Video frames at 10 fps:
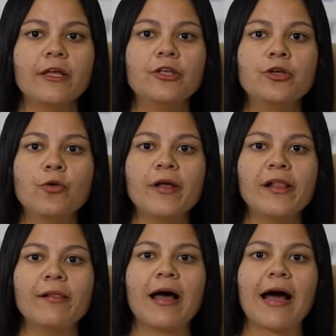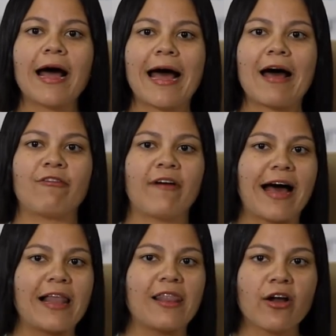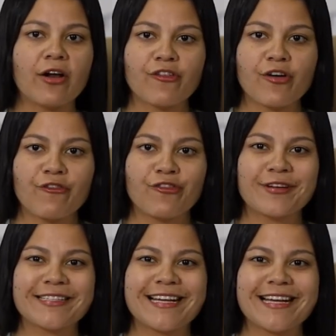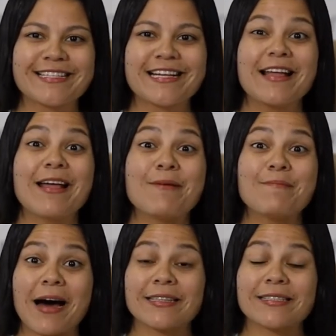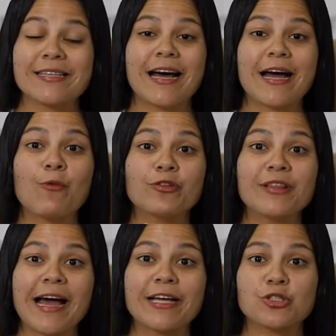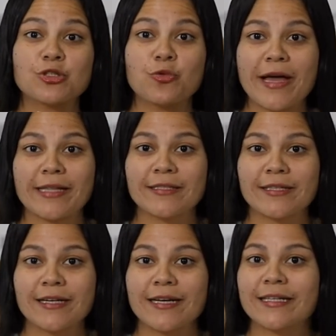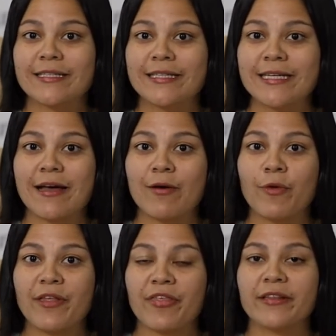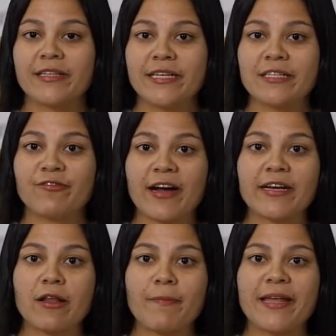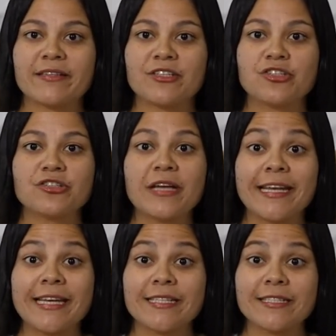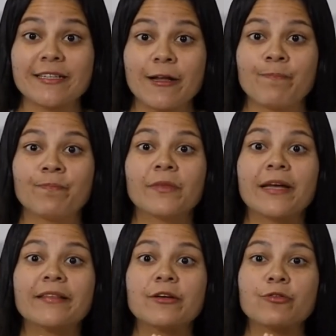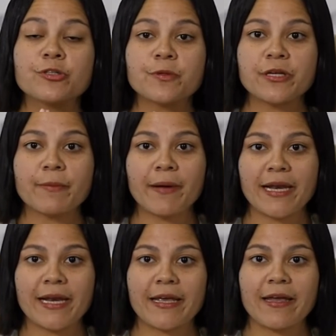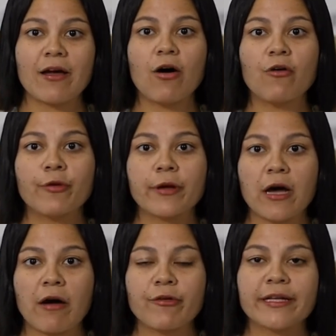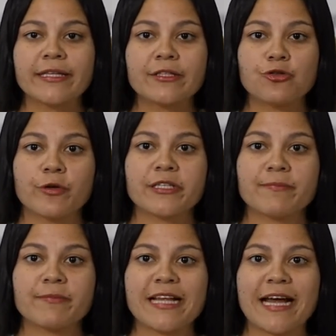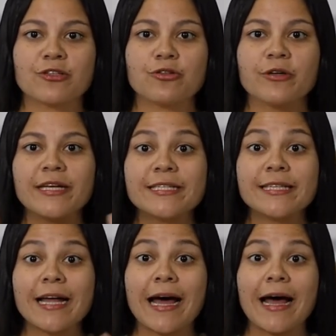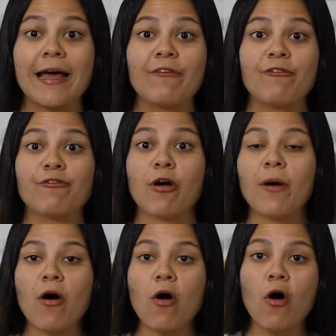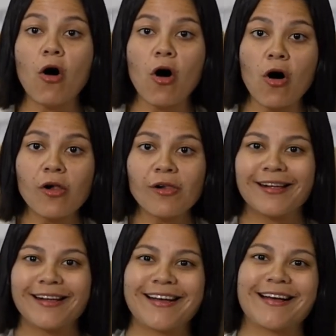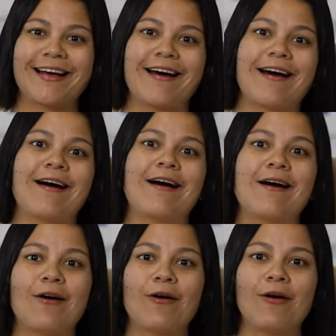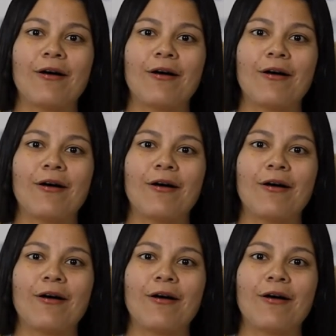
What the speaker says: you will have a lot of conferences, but I would like to end with this final message, that is, the responsibility of recovering the tourism sector is from all the